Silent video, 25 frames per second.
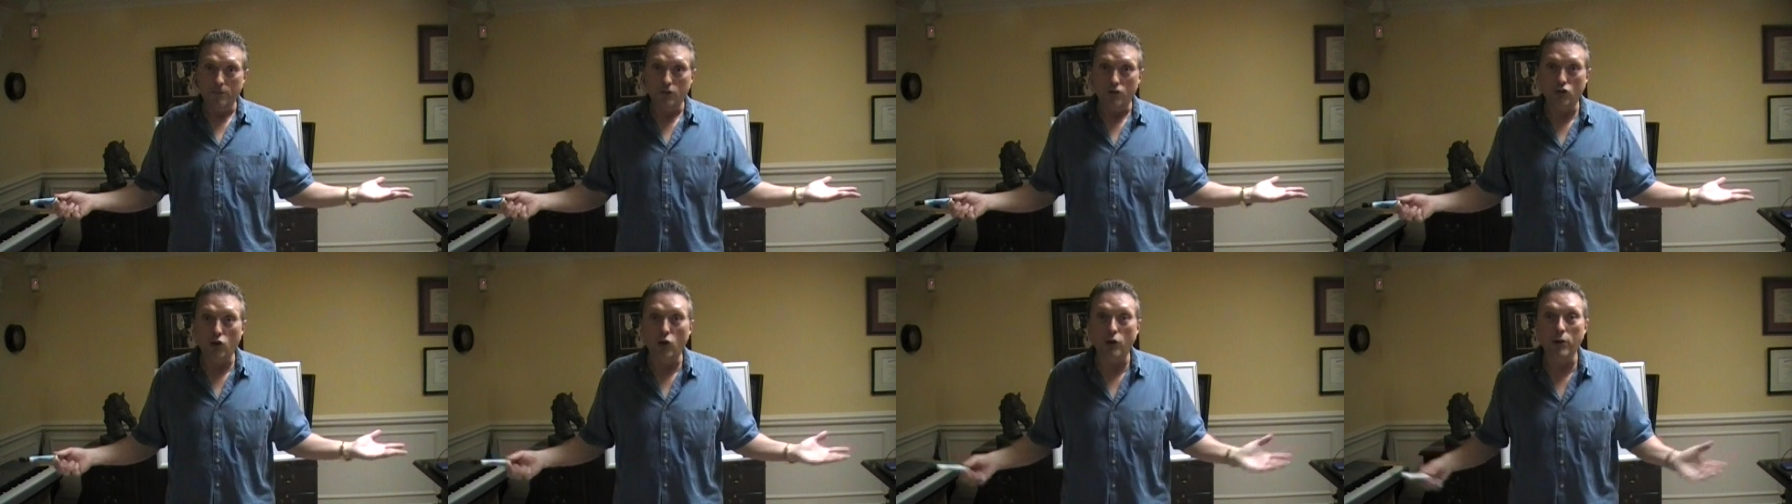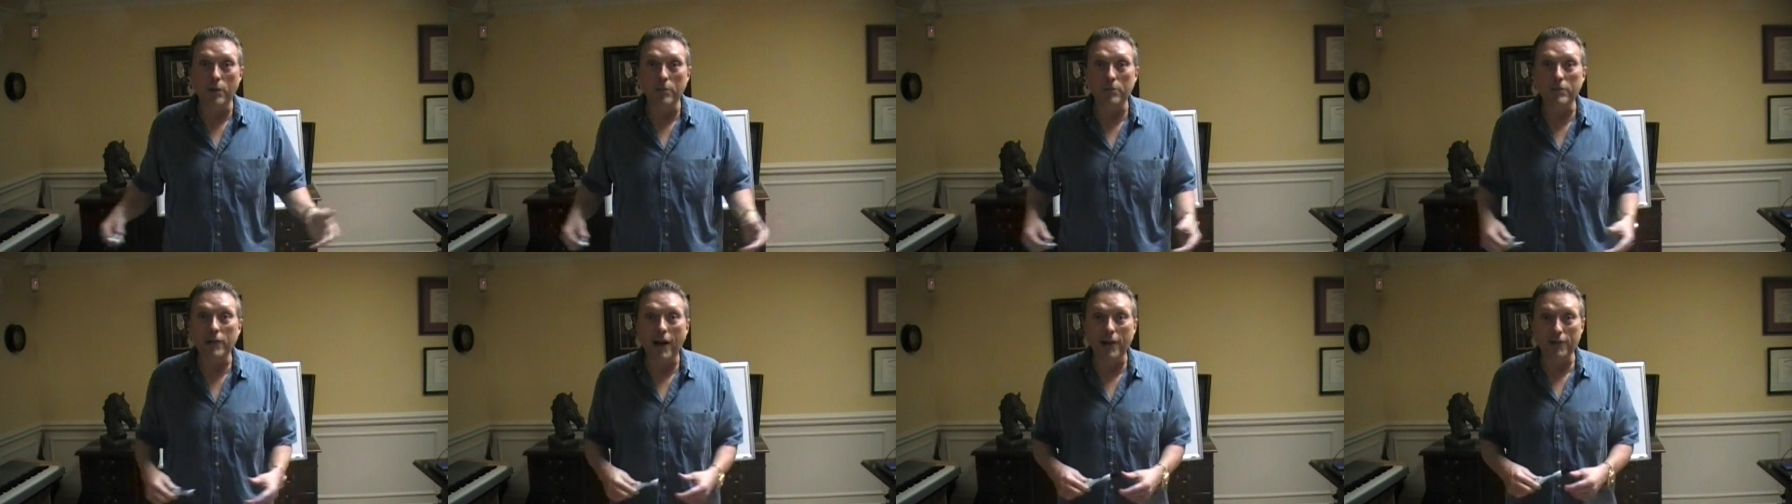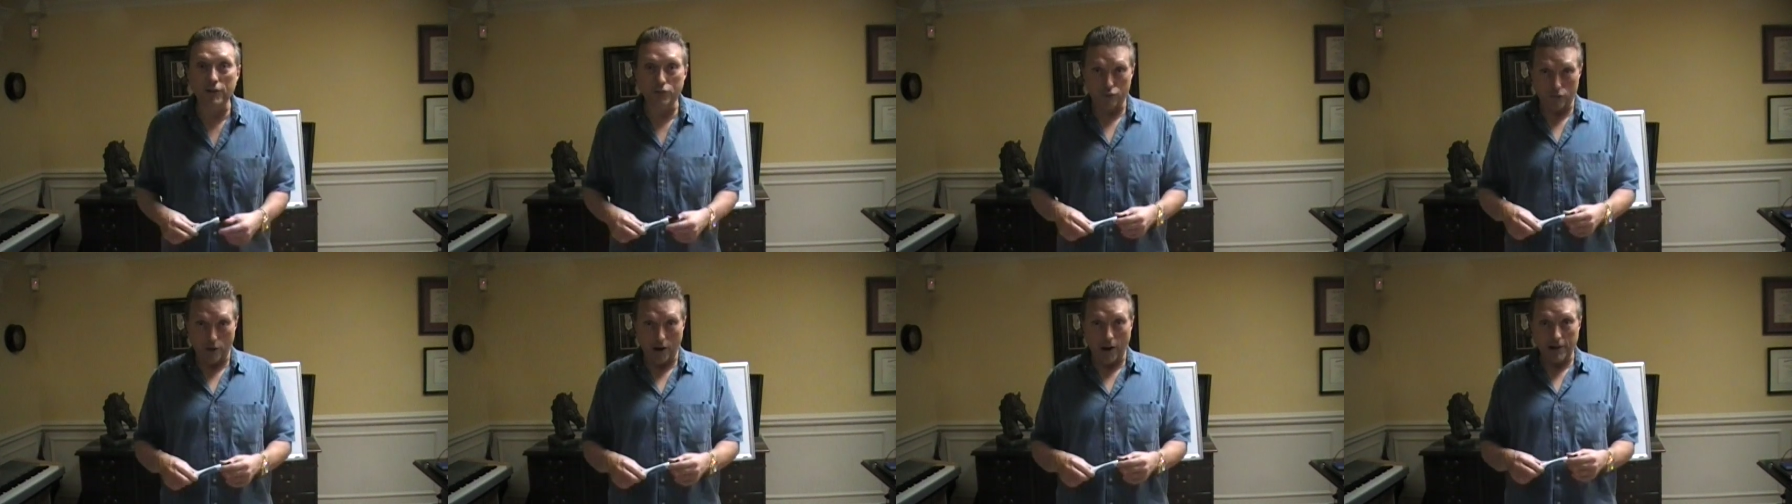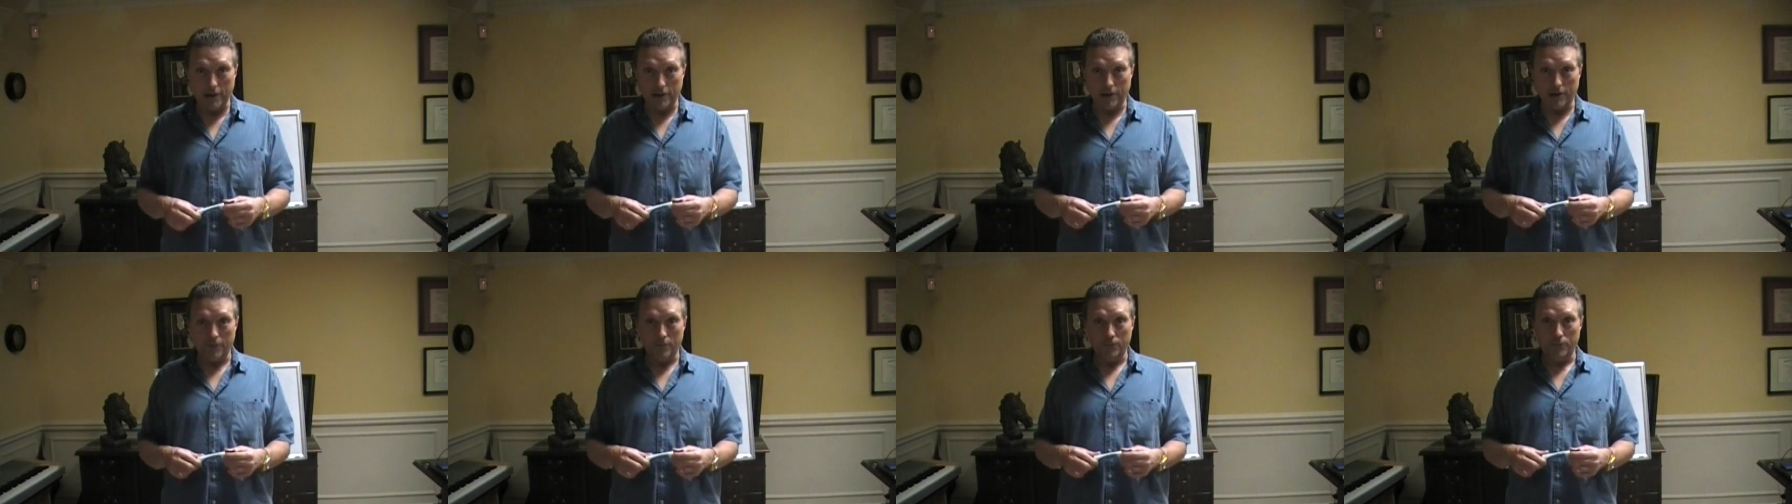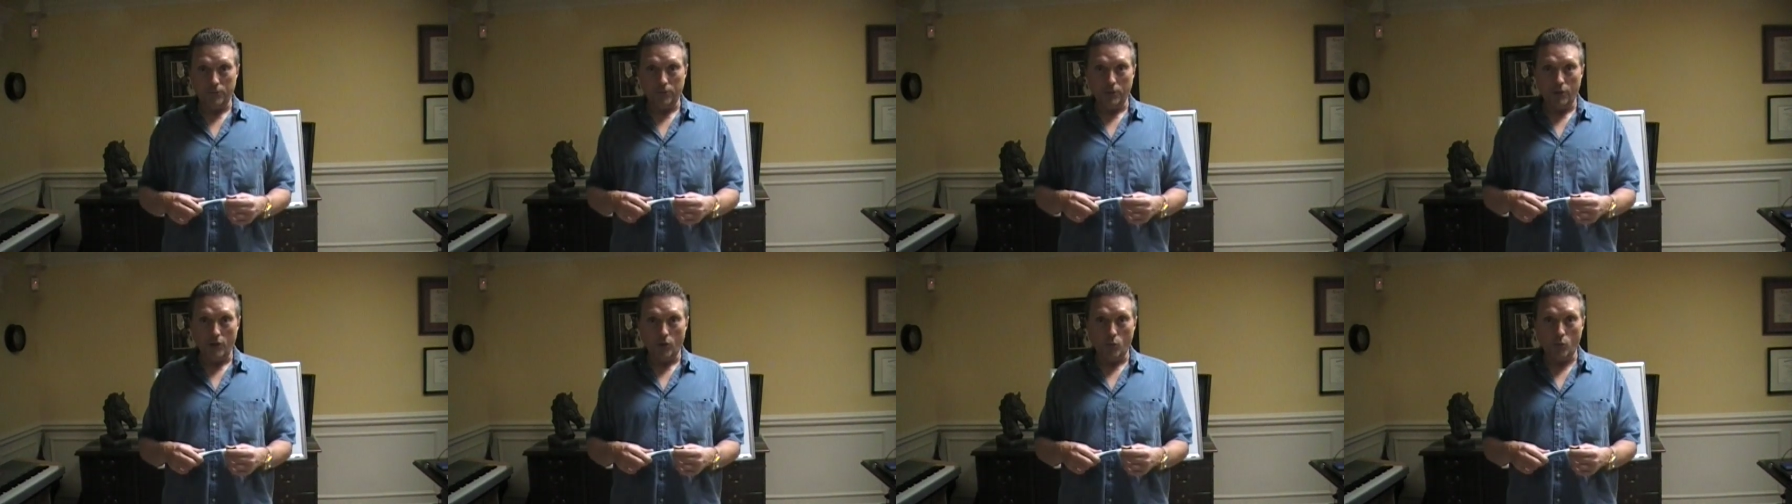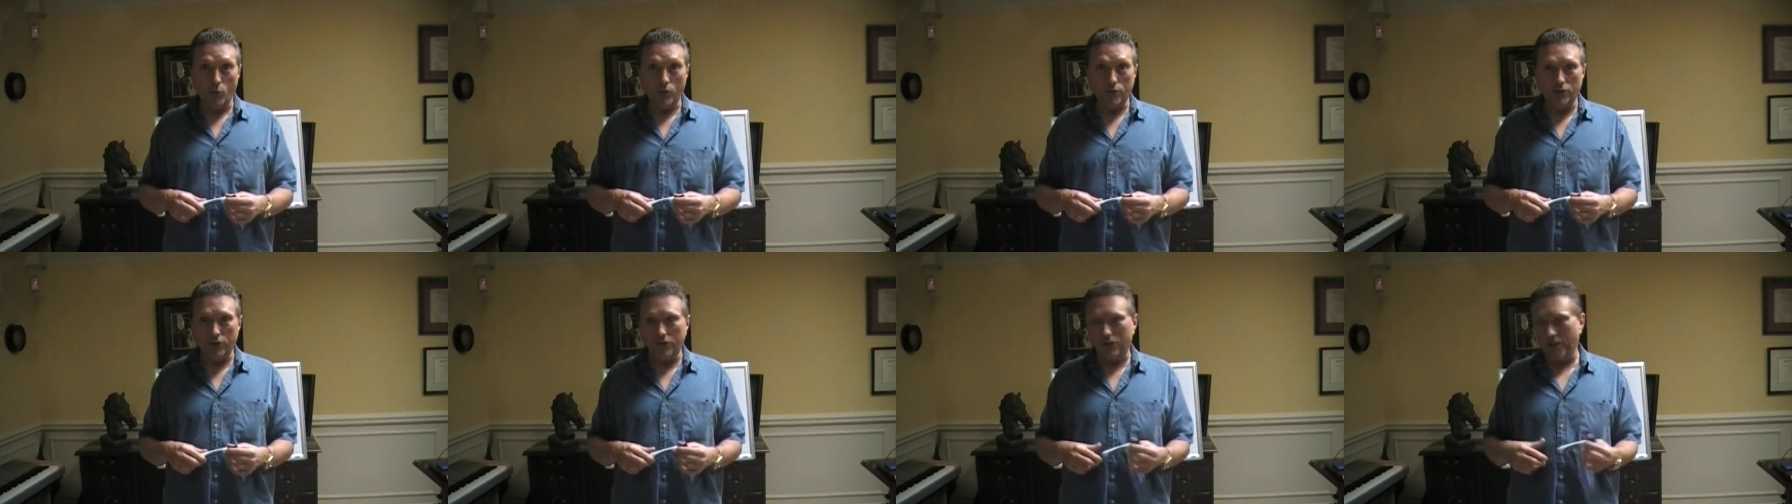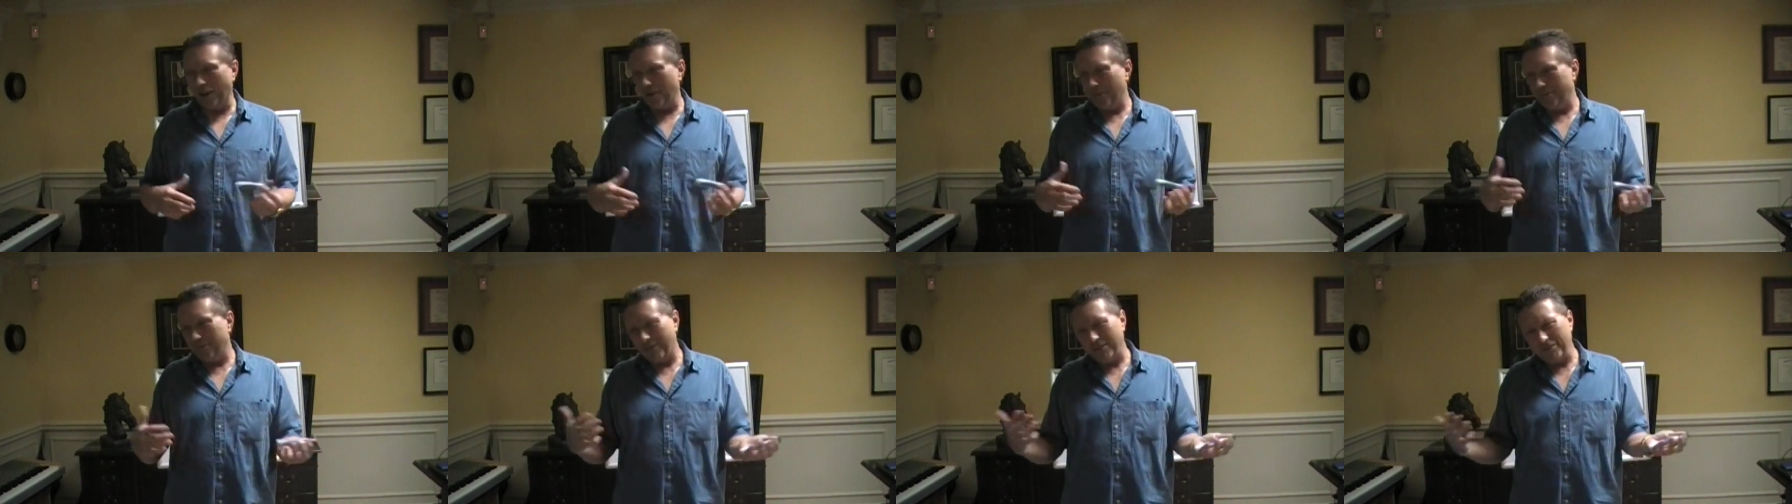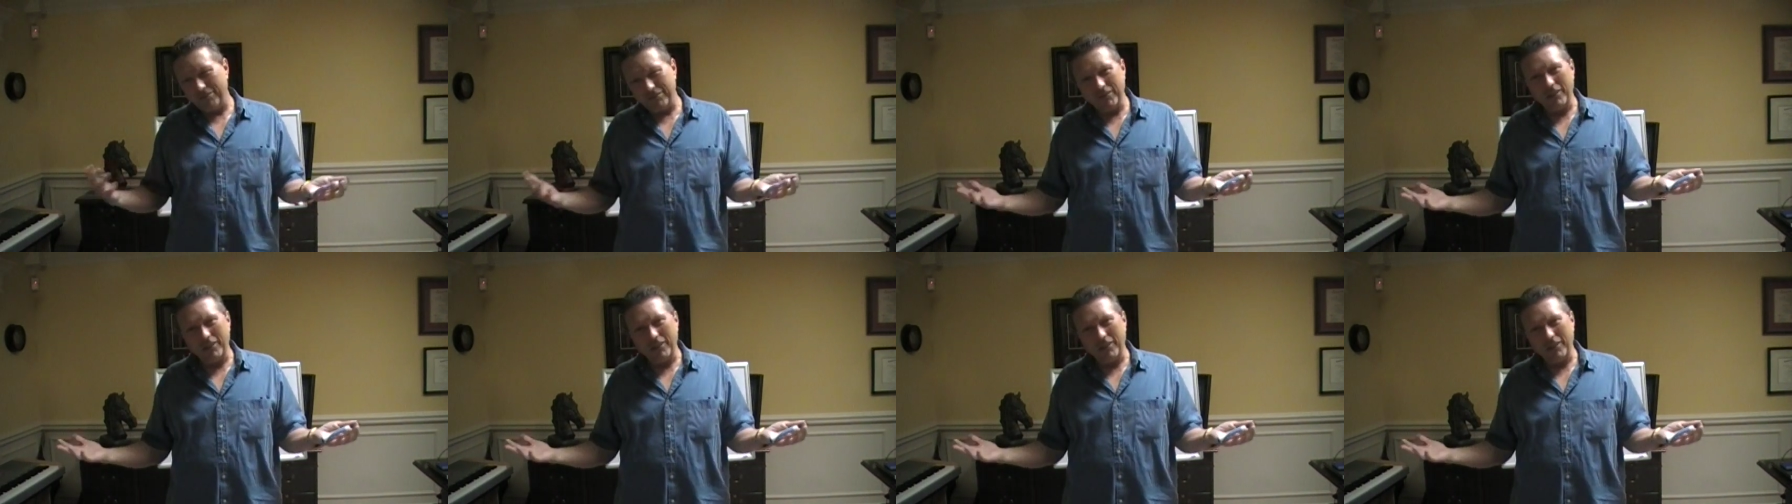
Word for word: sodium nitrite, which is a